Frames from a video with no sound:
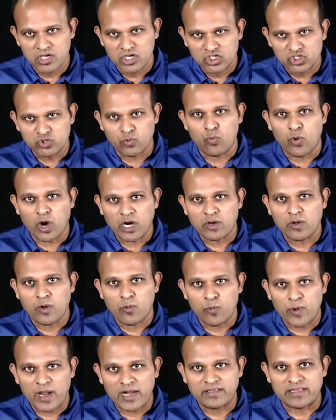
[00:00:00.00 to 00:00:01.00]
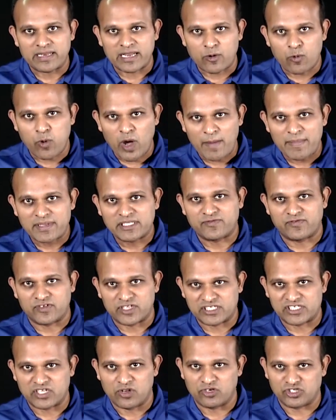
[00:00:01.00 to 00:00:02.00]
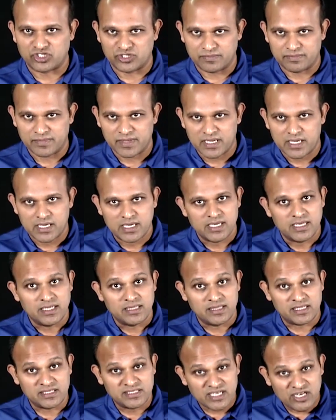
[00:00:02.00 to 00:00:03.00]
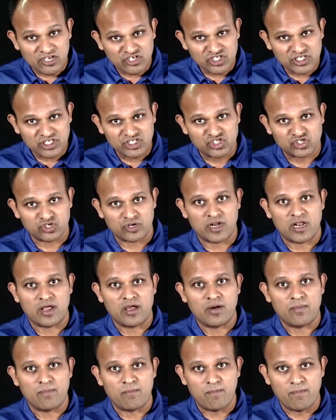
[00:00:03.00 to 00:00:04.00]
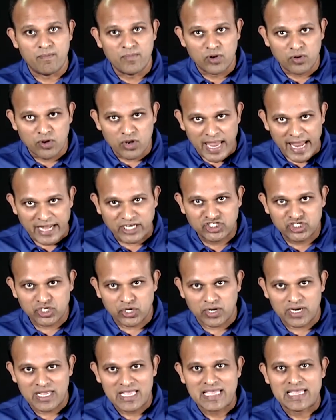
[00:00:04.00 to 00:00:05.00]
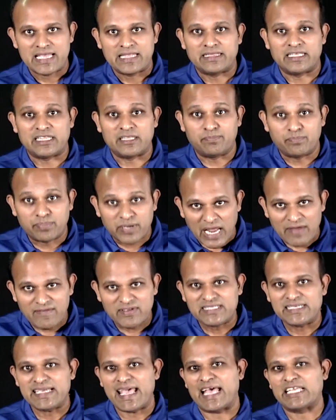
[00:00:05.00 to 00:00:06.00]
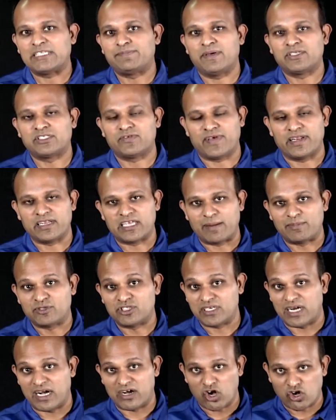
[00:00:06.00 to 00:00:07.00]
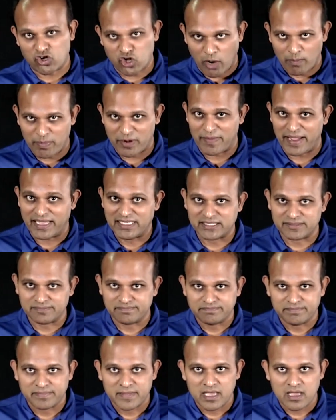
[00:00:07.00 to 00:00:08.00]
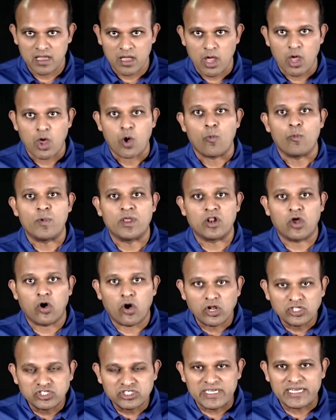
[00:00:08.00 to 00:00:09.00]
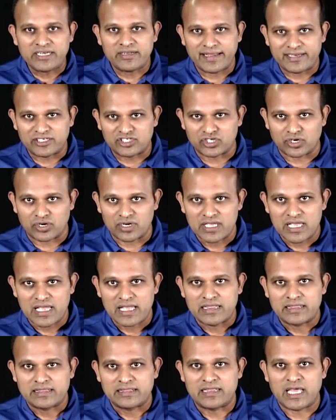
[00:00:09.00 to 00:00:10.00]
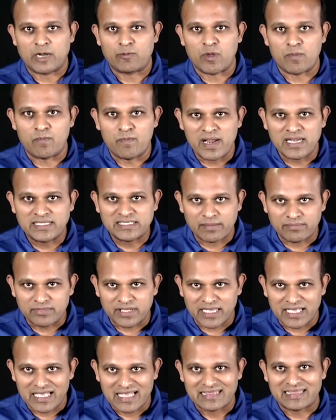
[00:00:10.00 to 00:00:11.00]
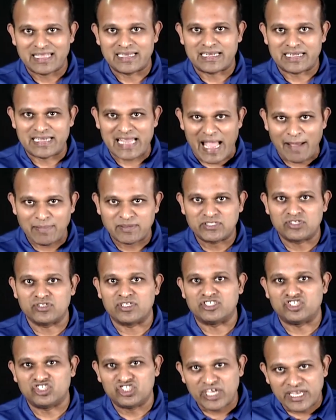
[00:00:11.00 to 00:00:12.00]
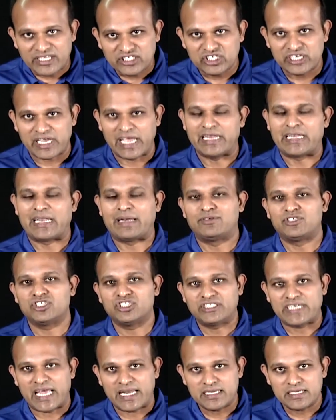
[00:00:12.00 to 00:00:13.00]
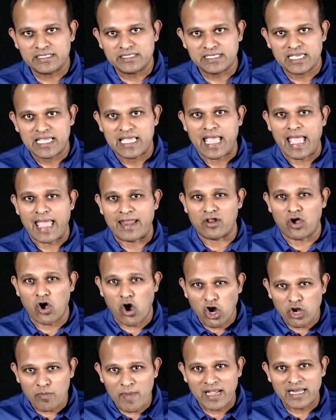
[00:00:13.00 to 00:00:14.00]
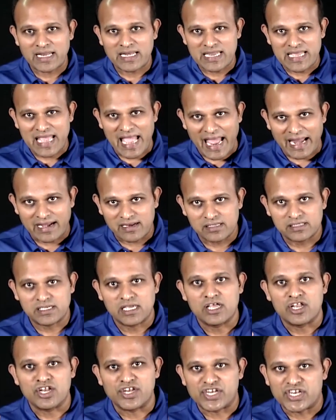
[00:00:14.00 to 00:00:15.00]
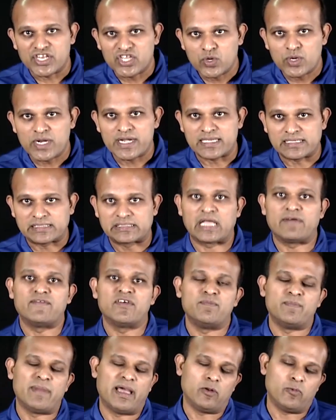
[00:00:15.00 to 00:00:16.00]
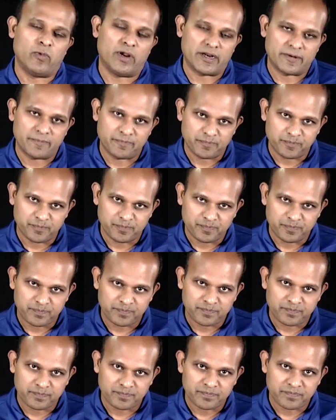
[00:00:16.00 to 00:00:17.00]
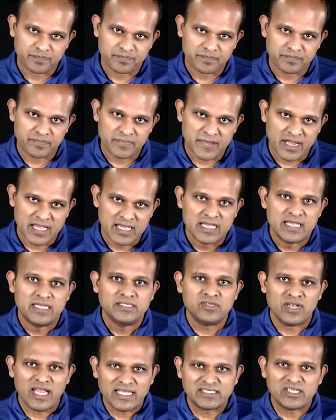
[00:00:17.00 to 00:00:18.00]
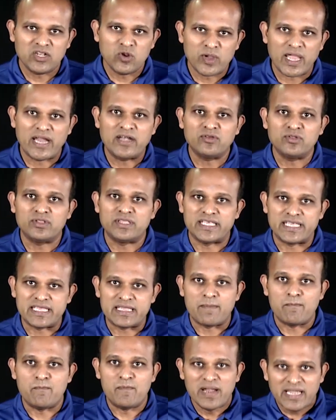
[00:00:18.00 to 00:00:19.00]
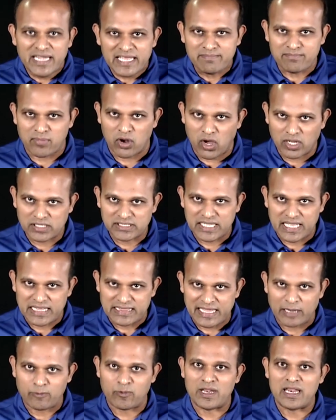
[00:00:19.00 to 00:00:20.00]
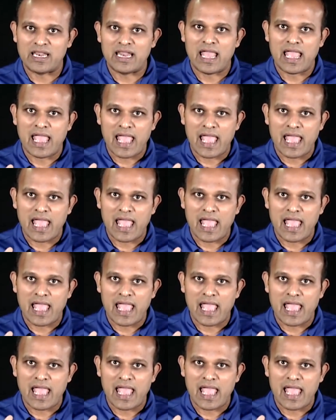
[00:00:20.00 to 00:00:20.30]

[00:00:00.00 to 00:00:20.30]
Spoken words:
So what were the requirements for the solution? The solution should ensure that the privacy aspects of encryption are not compromised. We'll also need to ensure that we build something that adapts to the changing encryption standards and automatically handles newly discovered malware. So let's look into the building blocks that will